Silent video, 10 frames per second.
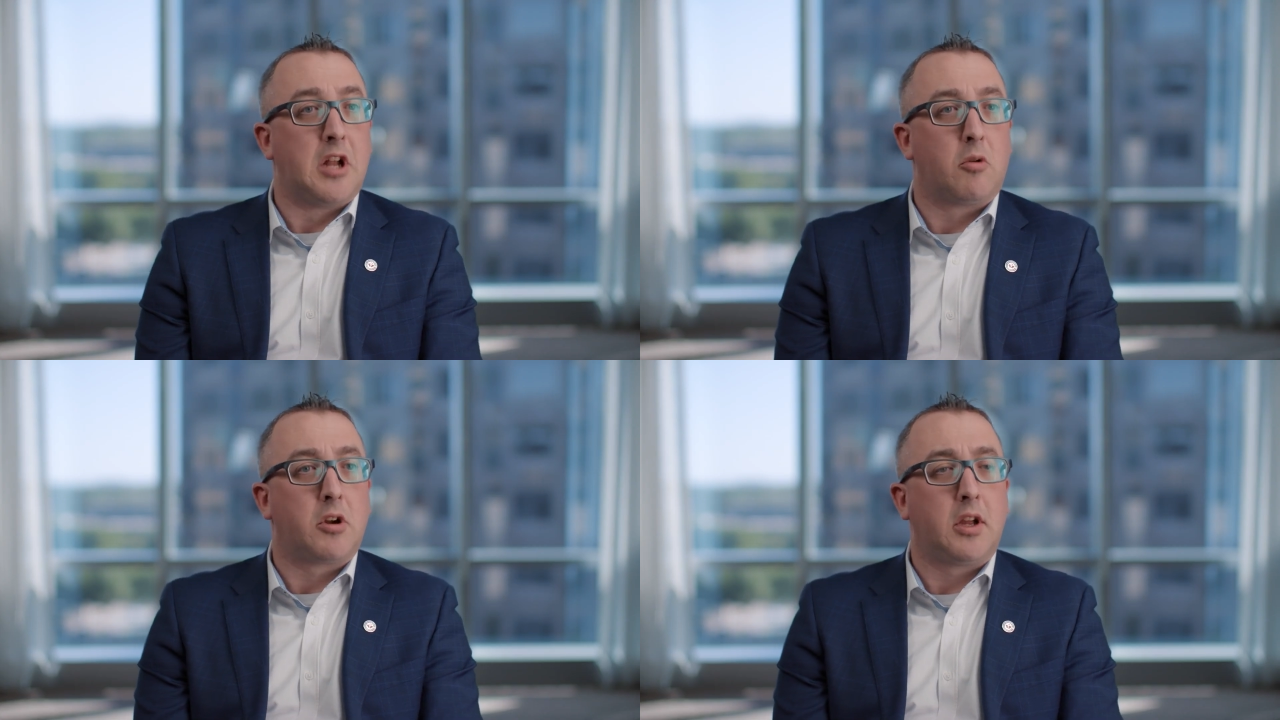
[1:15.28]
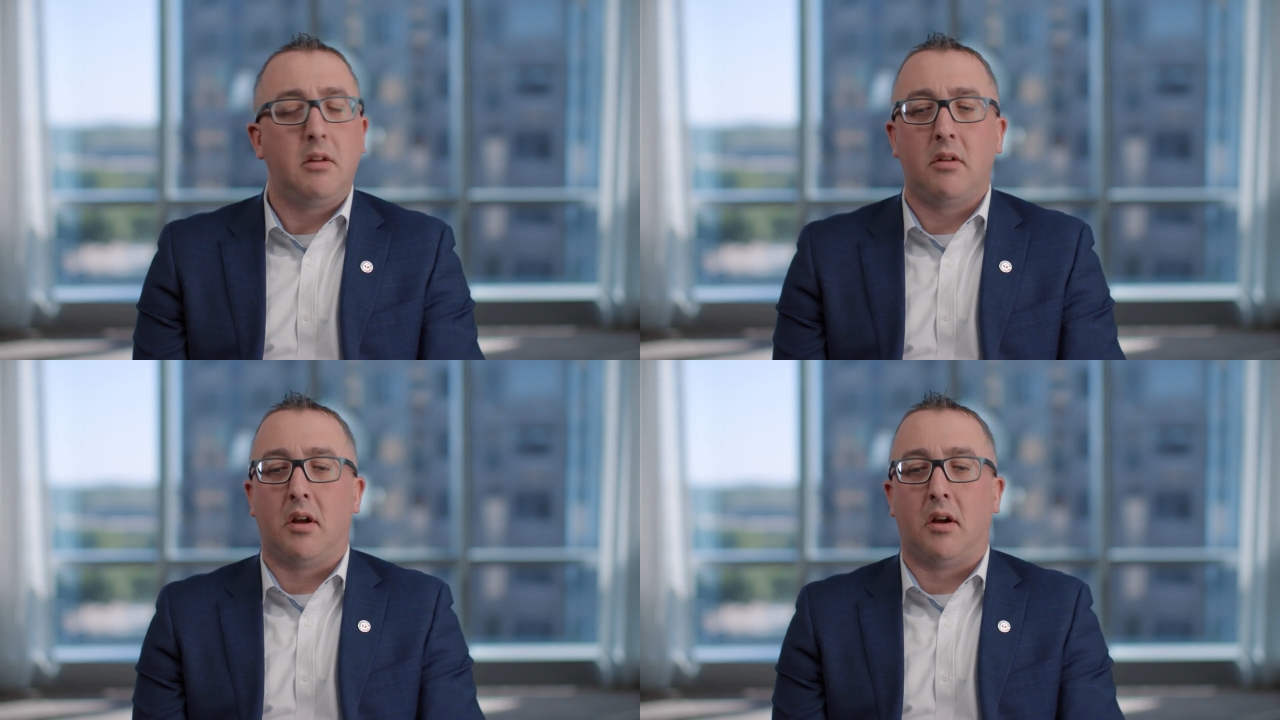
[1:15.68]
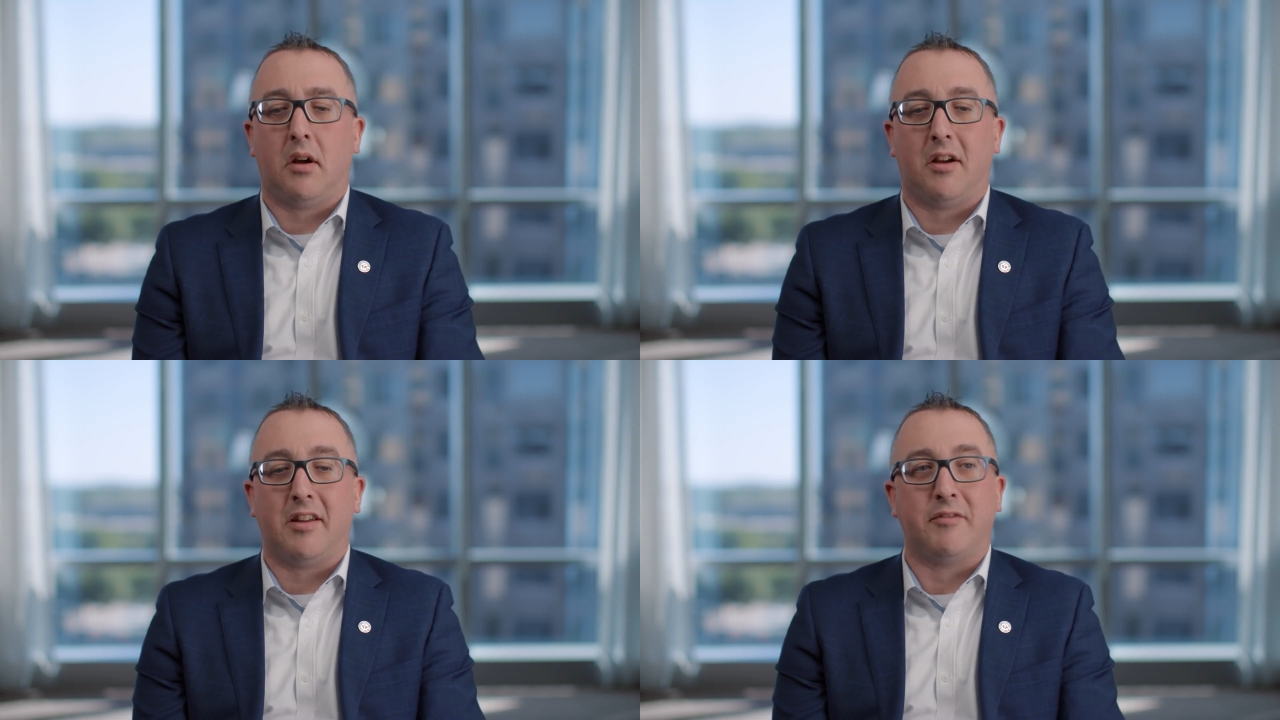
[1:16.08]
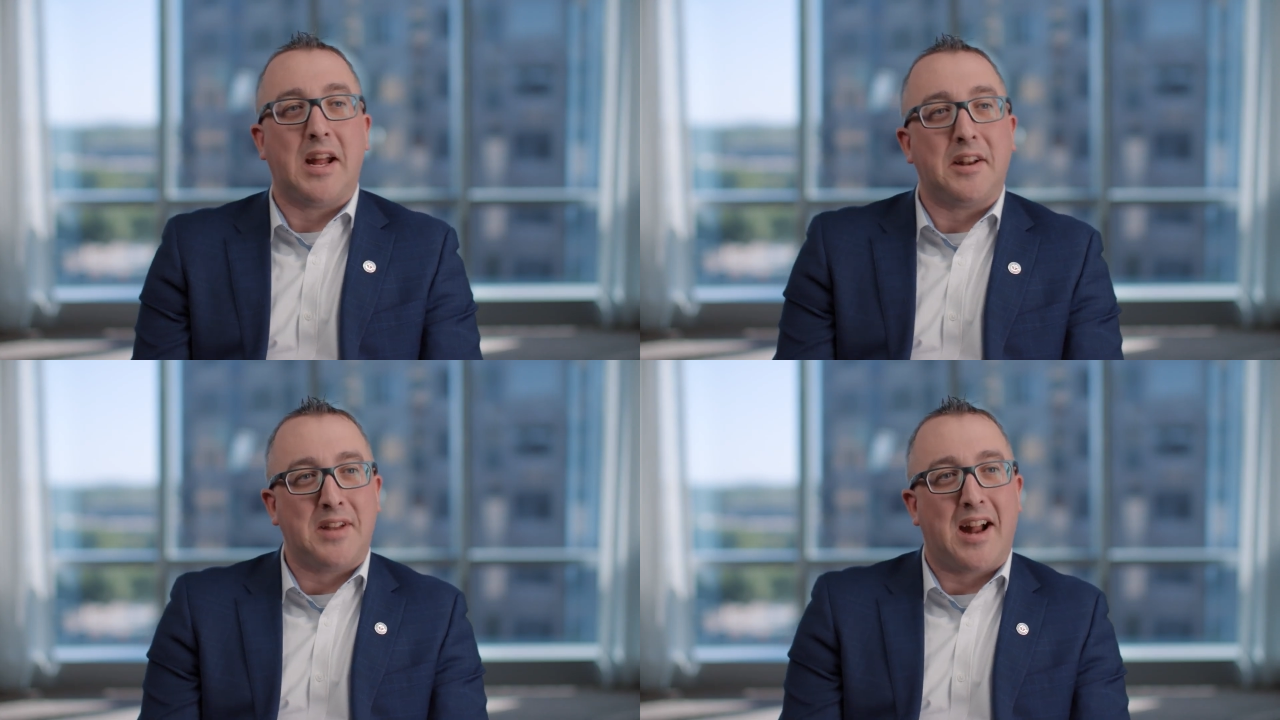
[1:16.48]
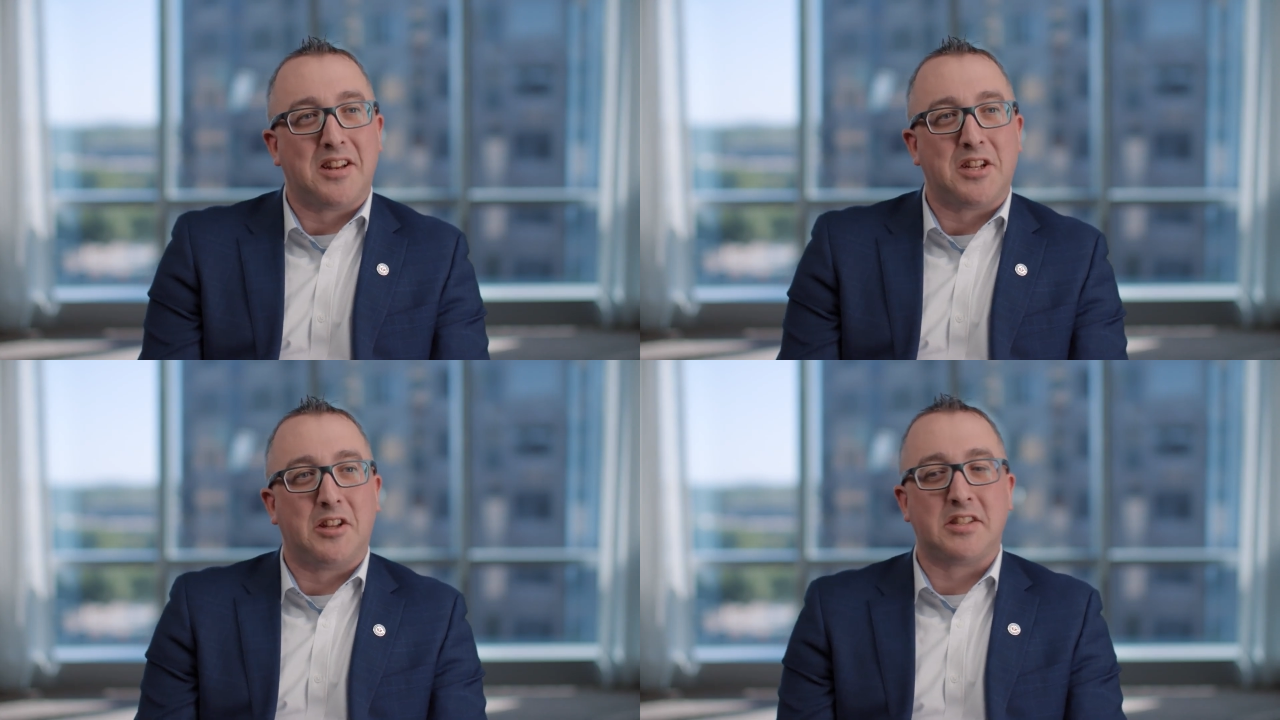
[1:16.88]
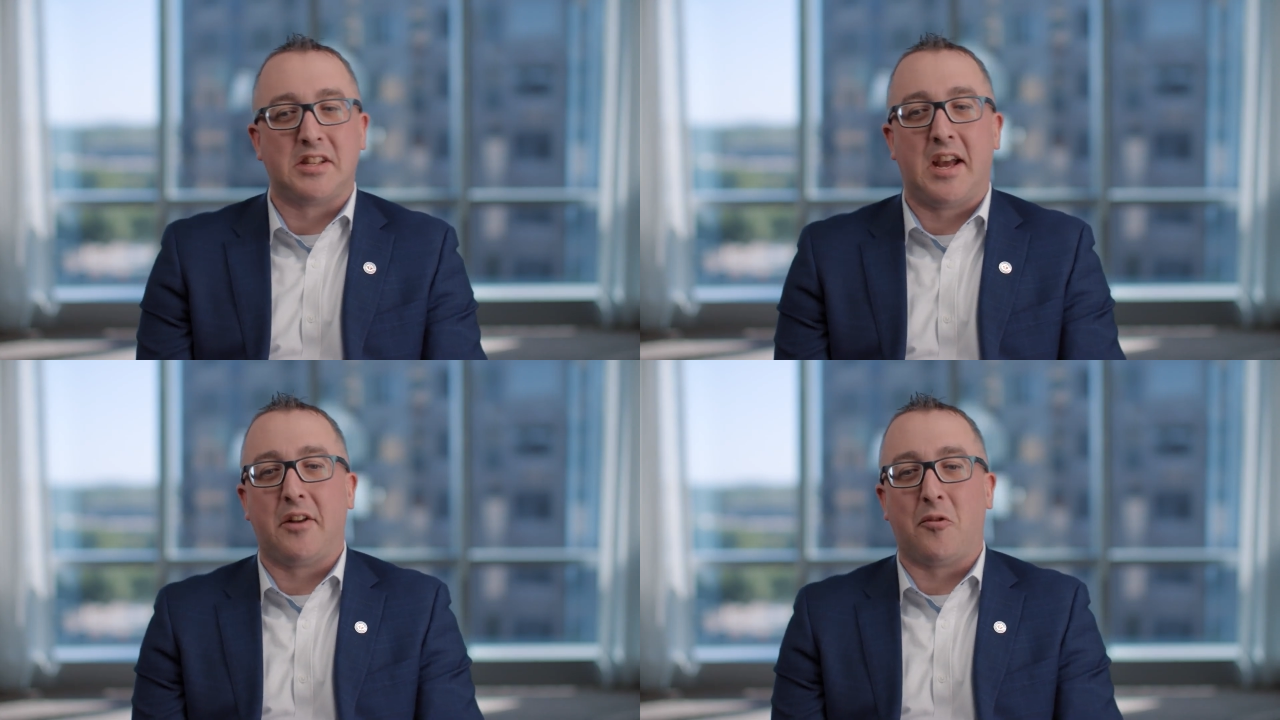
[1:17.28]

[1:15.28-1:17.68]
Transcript: not working. If data is telling us that,